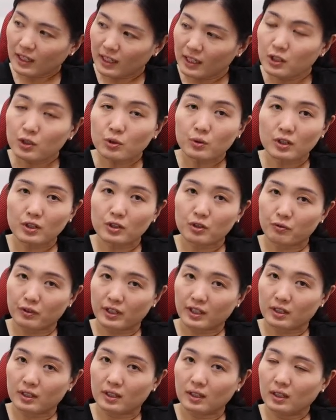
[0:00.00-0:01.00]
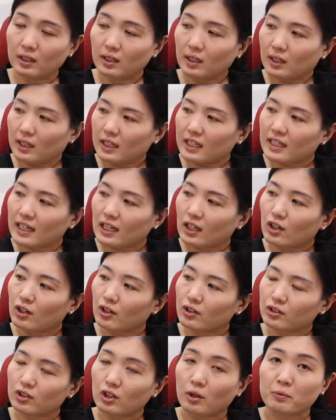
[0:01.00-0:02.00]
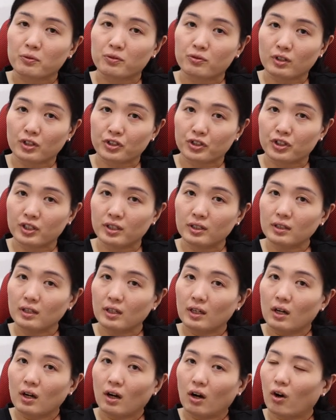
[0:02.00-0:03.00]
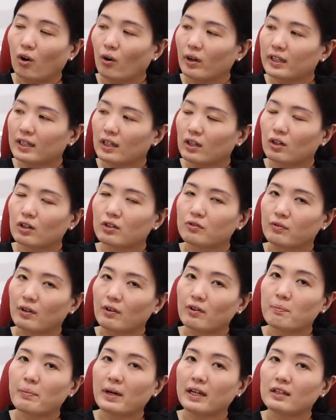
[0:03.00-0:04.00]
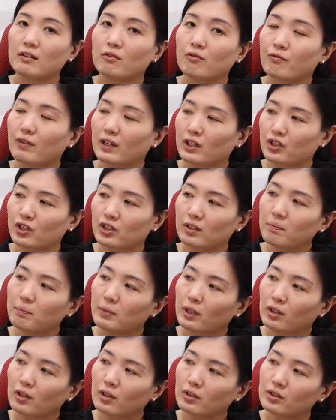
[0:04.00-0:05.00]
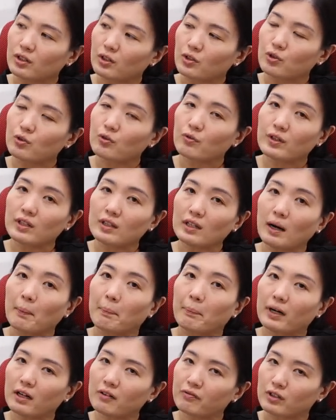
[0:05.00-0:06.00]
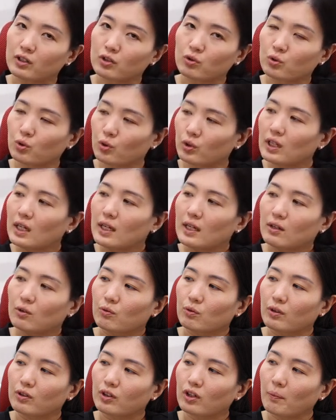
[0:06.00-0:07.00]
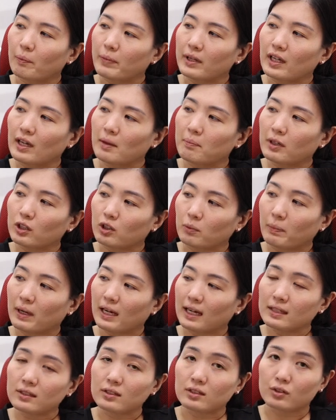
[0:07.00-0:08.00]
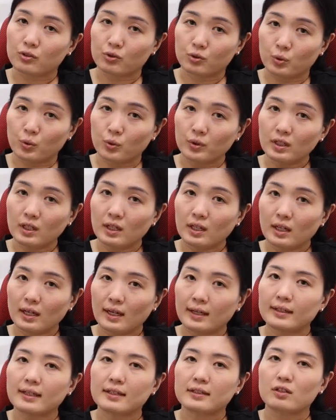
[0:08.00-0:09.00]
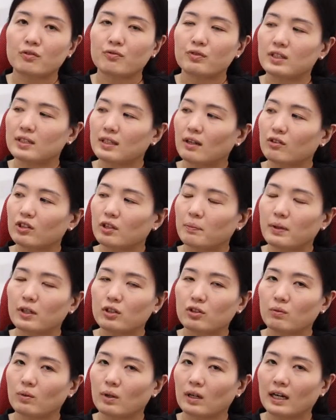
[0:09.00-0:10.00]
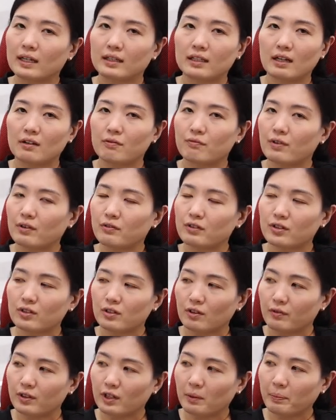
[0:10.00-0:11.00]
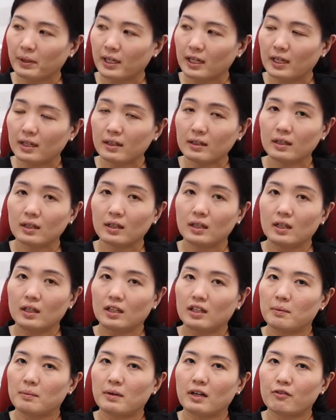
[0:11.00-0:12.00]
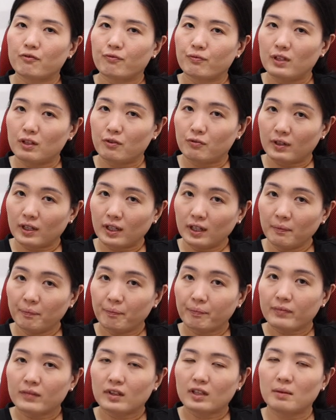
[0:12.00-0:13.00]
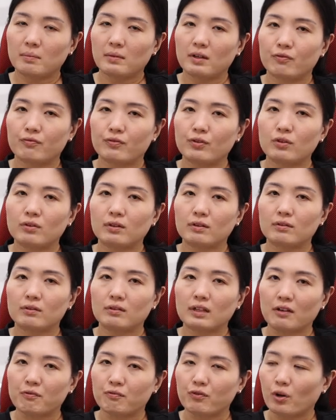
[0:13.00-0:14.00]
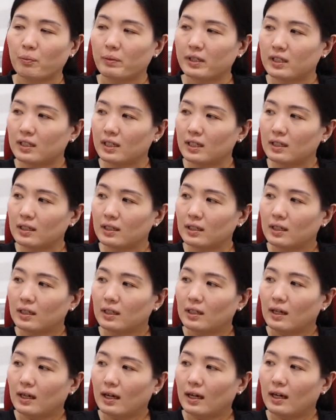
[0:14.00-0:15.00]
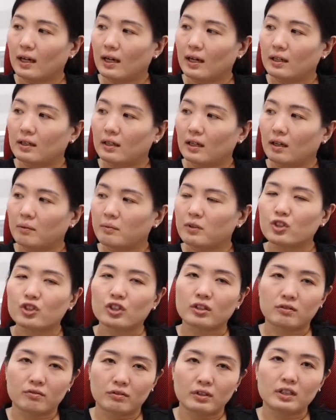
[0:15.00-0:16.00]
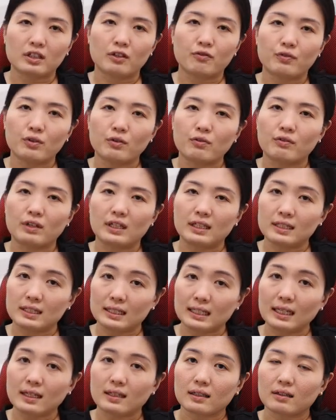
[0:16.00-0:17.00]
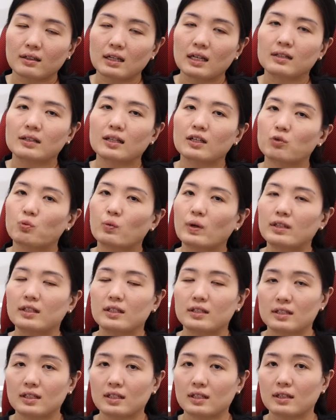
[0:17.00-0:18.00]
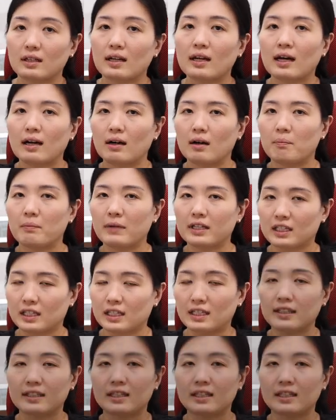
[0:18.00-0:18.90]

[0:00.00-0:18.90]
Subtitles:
into the ureter, it can cause obstruction or it can cause very bad infection because the urine above the stone will not be able to pass the stone, and as a result, the patient will either have very severe pain, they may have fever, they may feel like vomiting, and in general they feel really sick, and that's when they seek medical